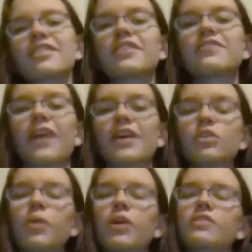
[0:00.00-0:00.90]
The
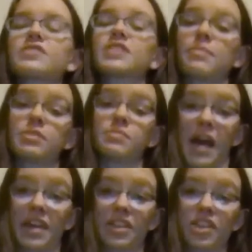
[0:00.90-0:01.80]
final part of STEM is
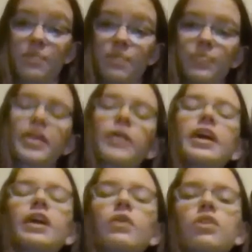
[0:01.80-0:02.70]
math. Now
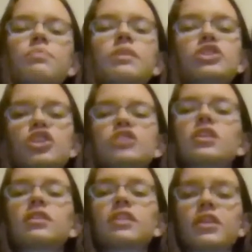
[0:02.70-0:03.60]
hang with me just
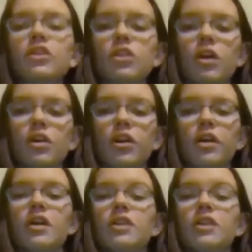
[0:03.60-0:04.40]
a little longer.